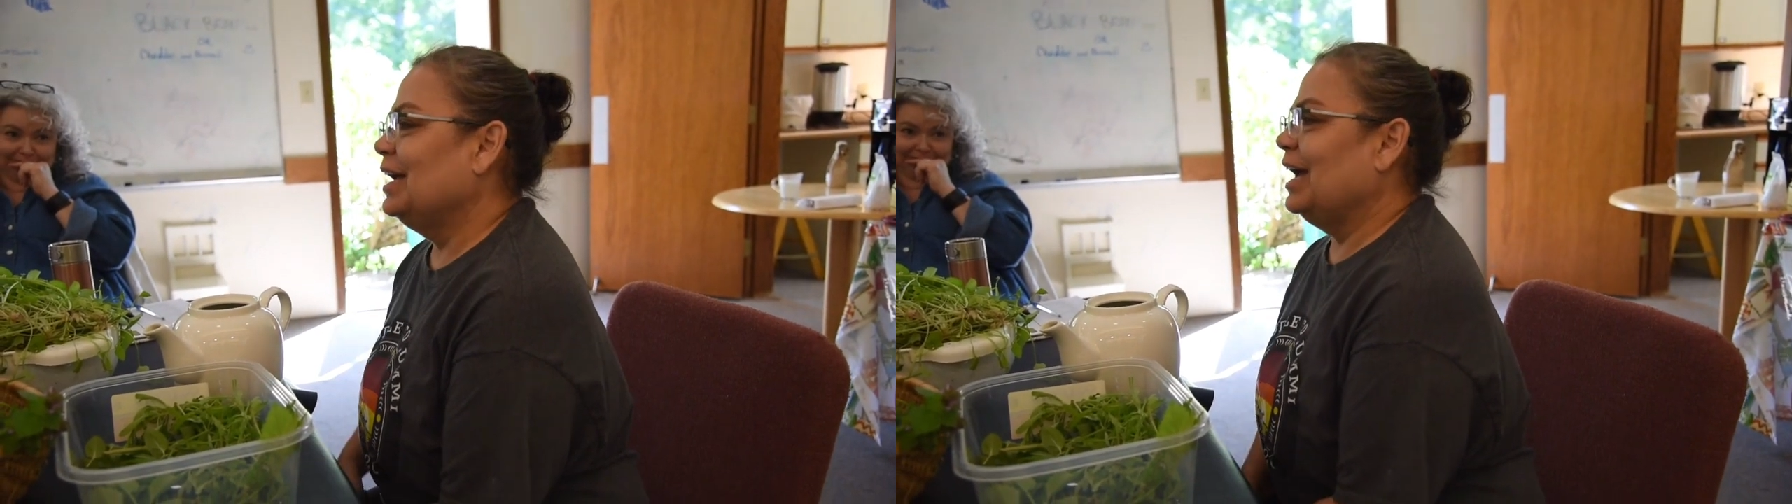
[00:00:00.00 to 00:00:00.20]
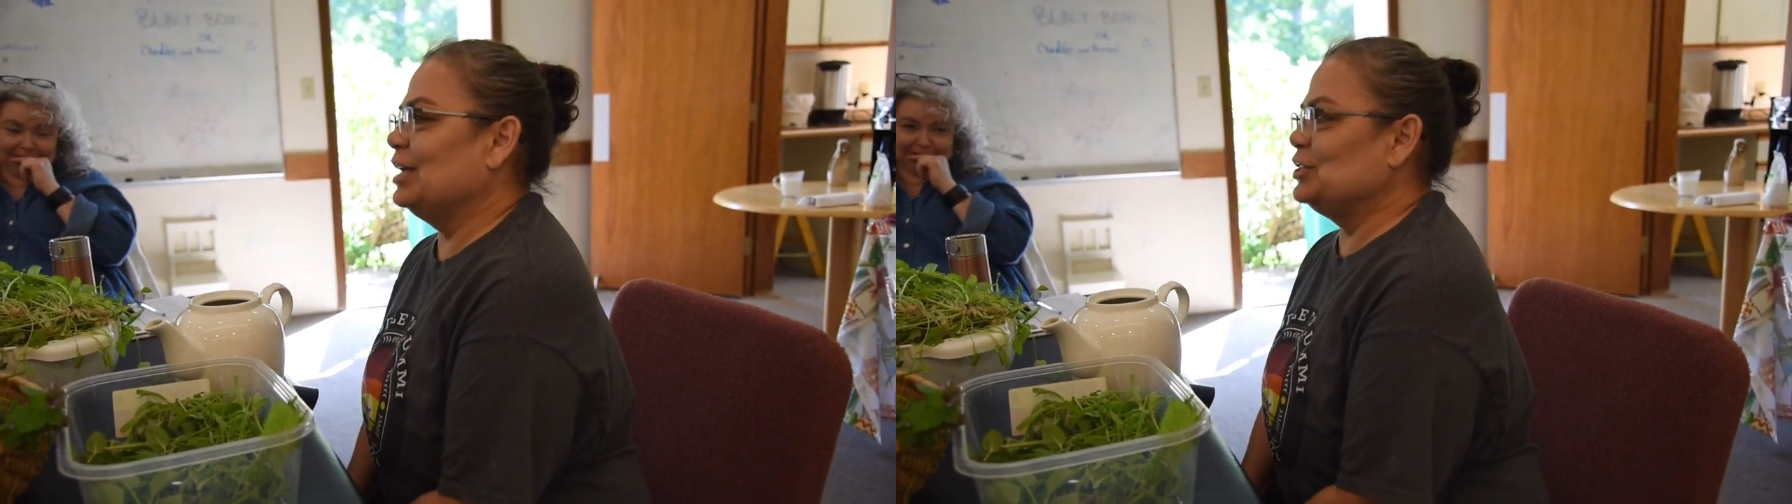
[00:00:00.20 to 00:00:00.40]

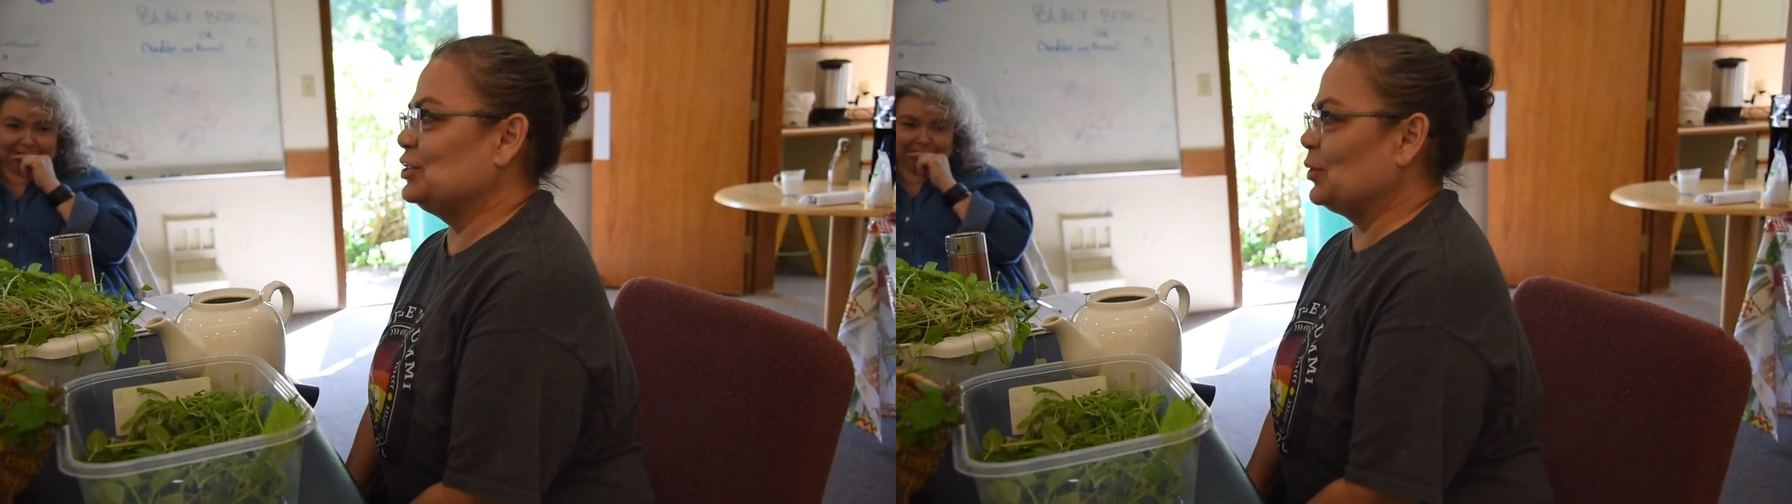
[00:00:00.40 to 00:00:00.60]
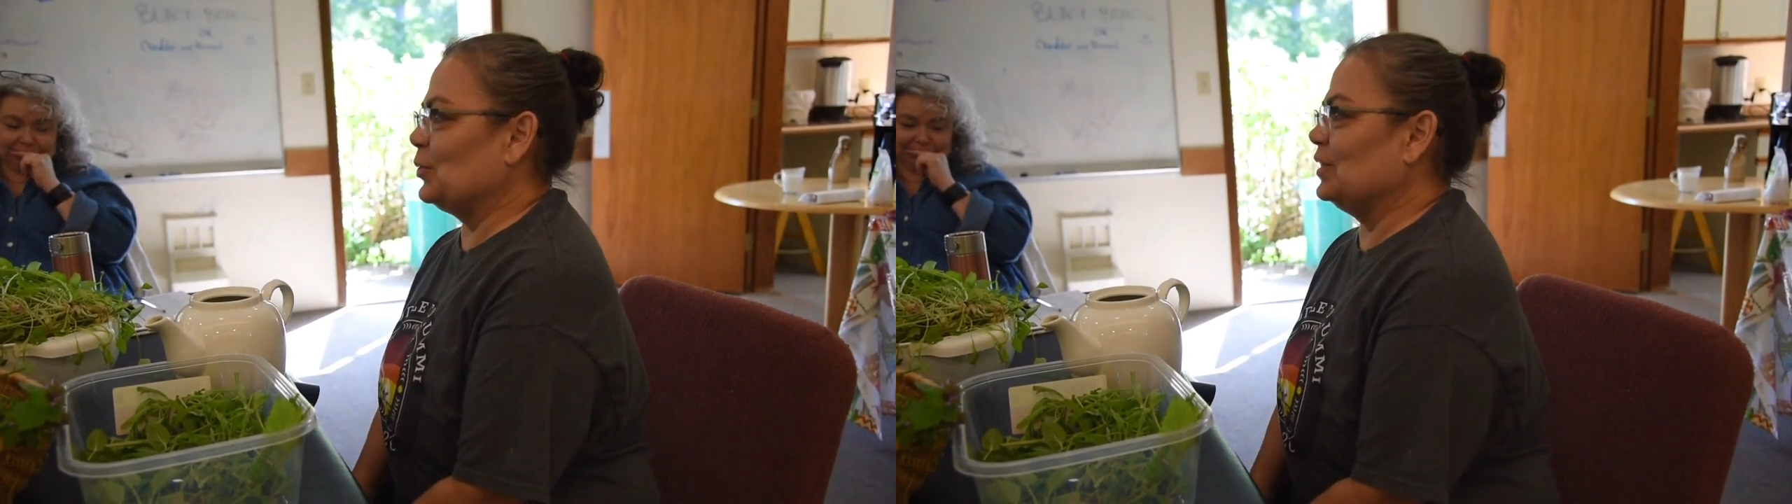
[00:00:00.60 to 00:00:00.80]
And
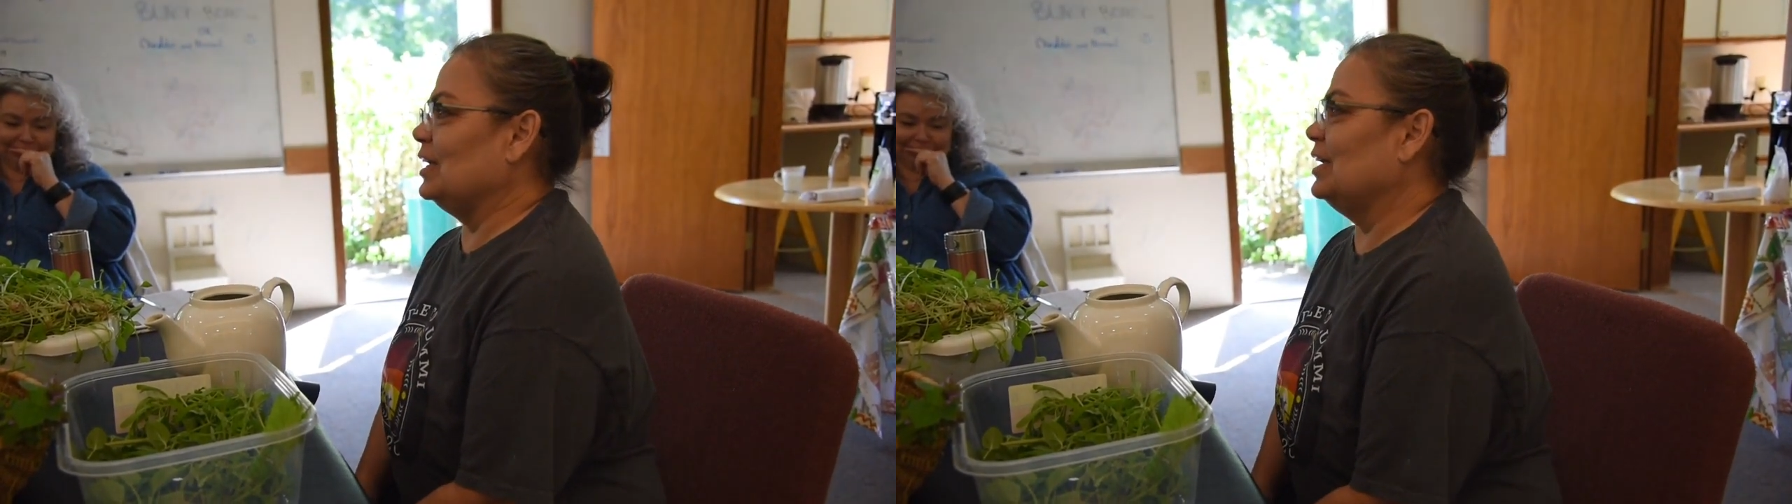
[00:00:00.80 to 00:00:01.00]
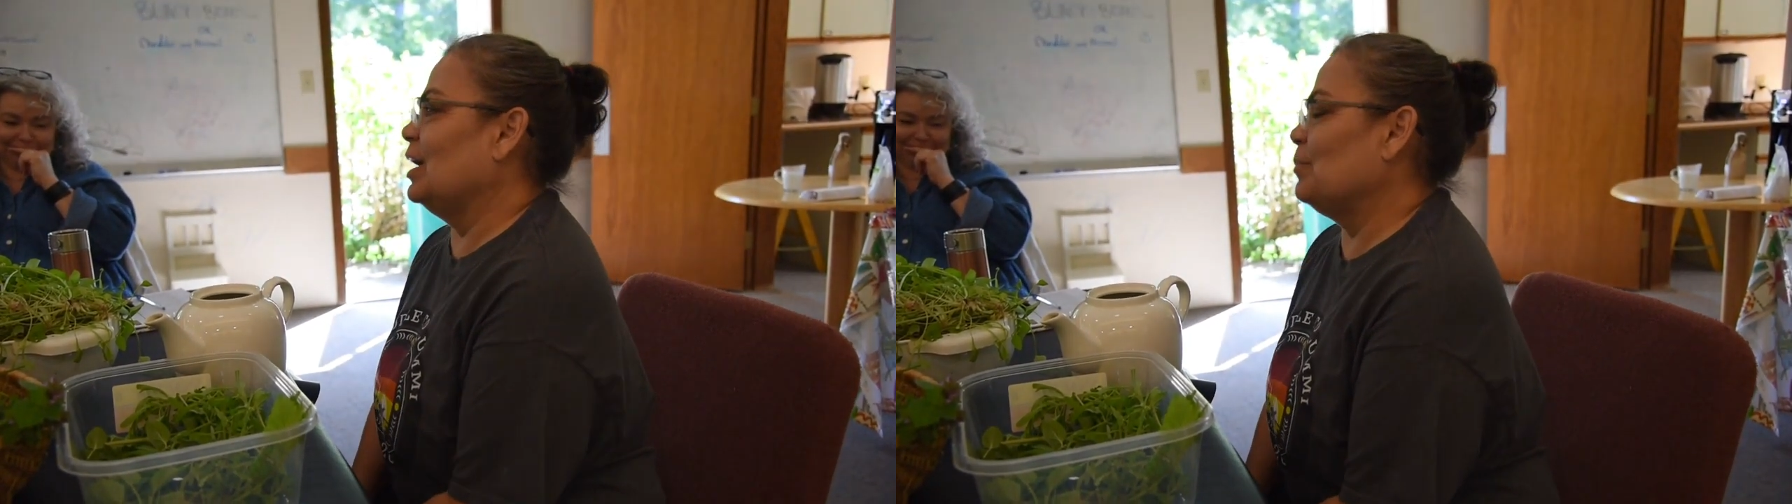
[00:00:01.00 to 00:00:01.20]
so
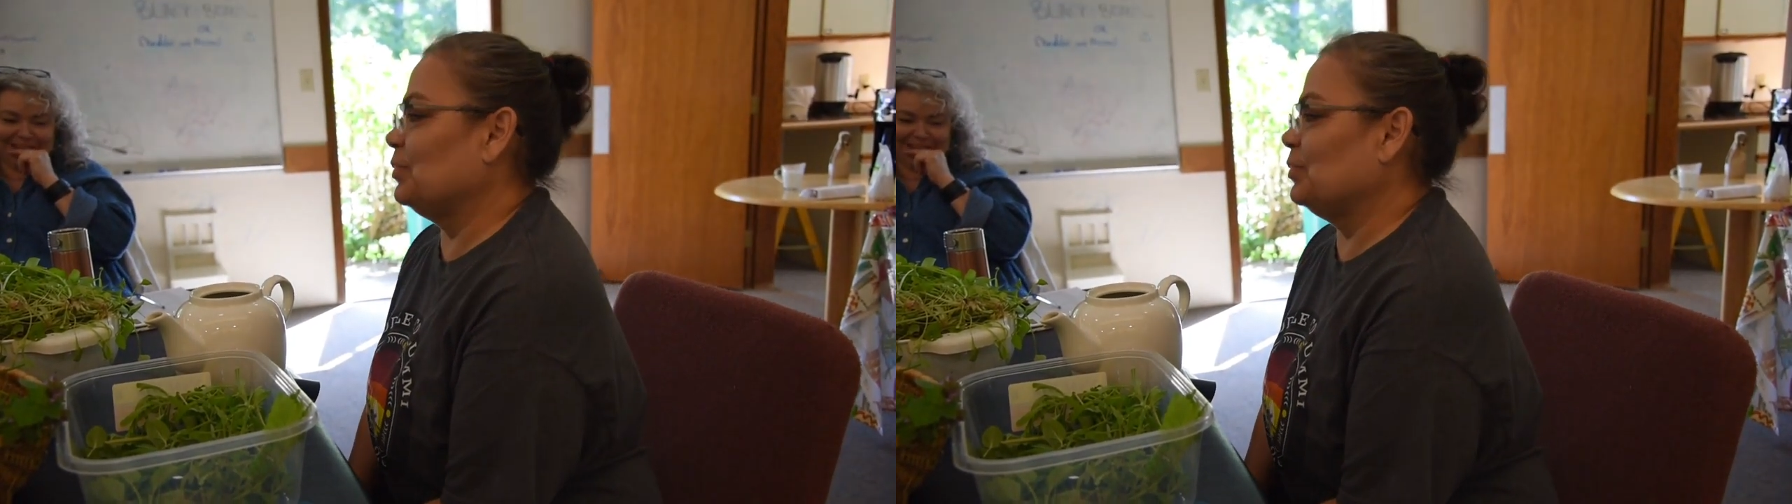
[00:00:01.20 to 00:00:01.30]
the